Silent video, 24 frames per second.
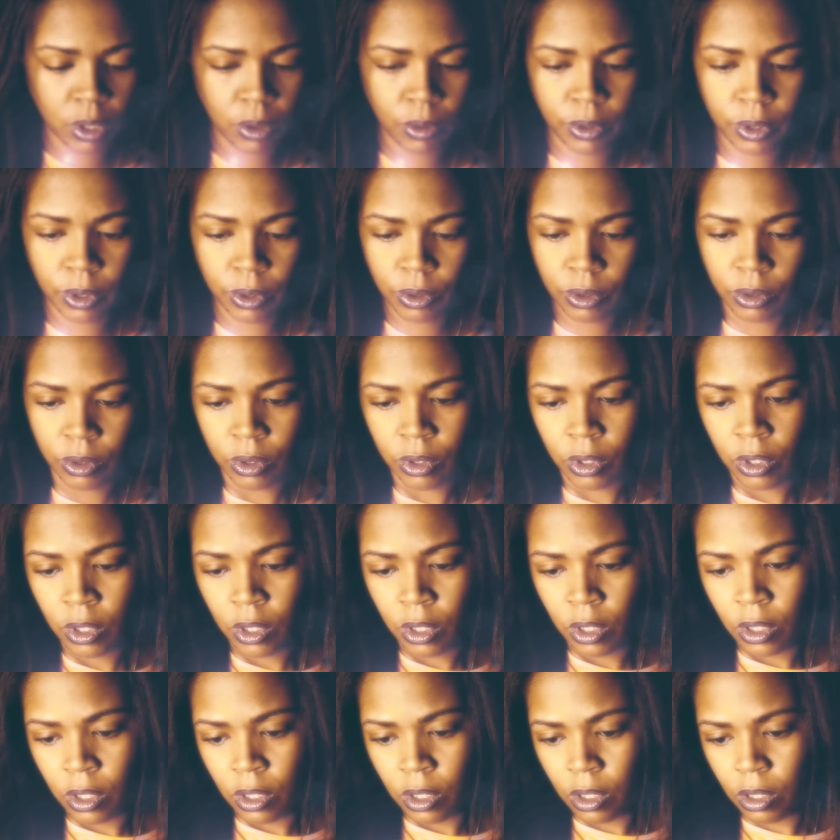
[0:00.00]
going on.
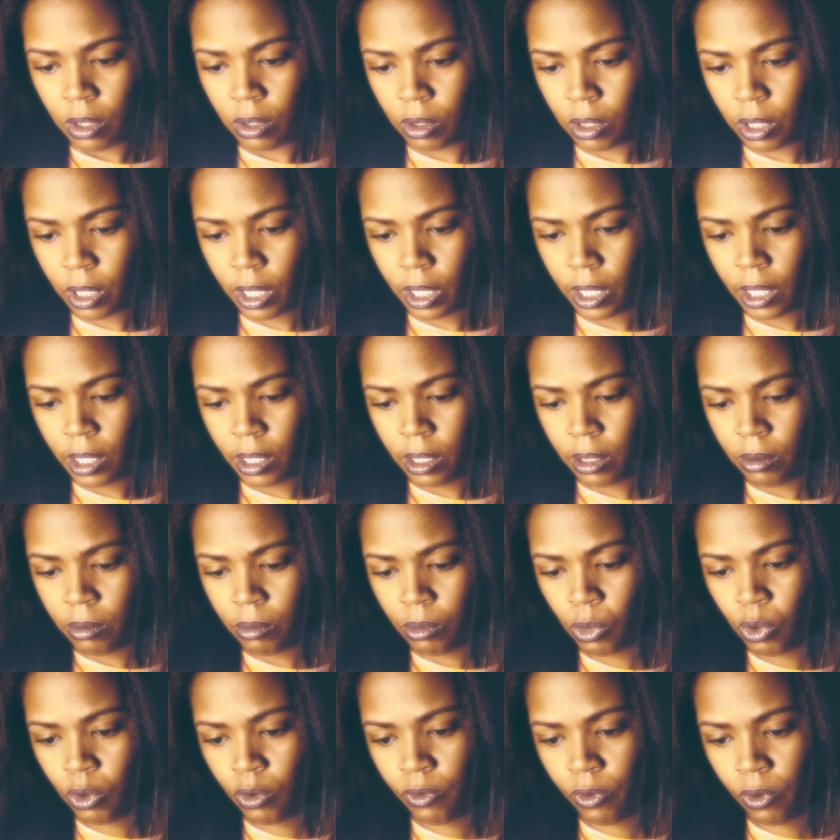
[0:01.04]
Okay?
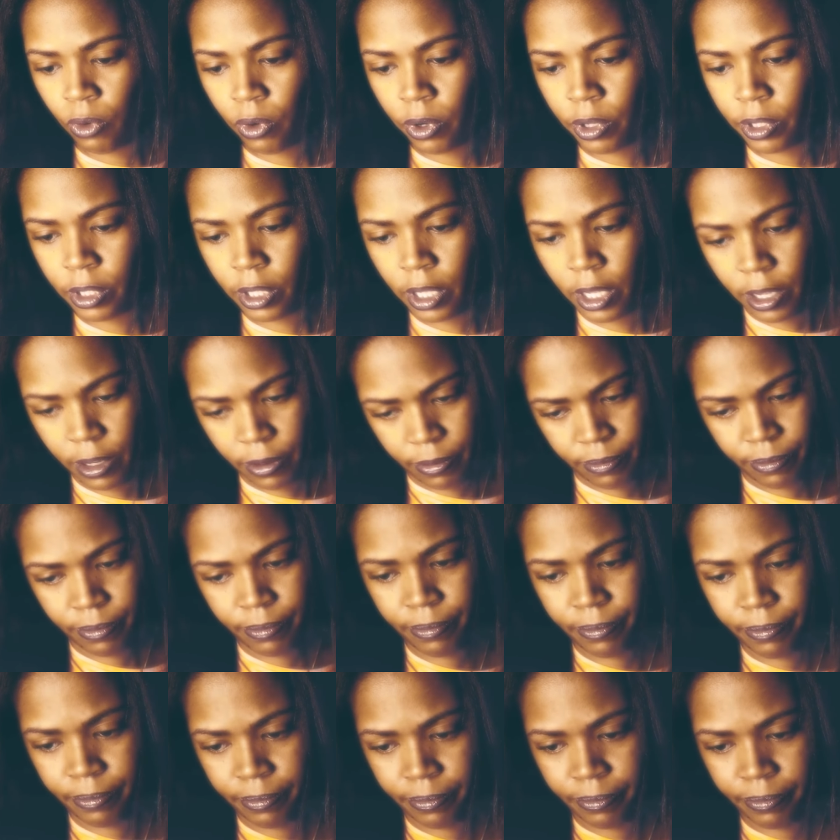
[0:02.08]
Move on. Yeah.
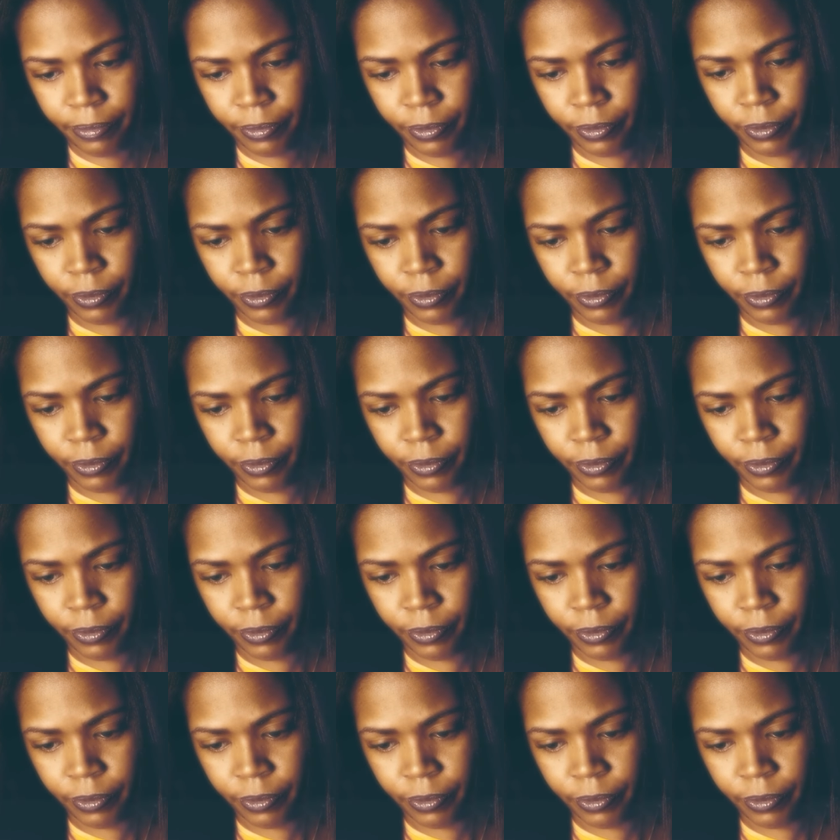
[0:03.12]
Mm.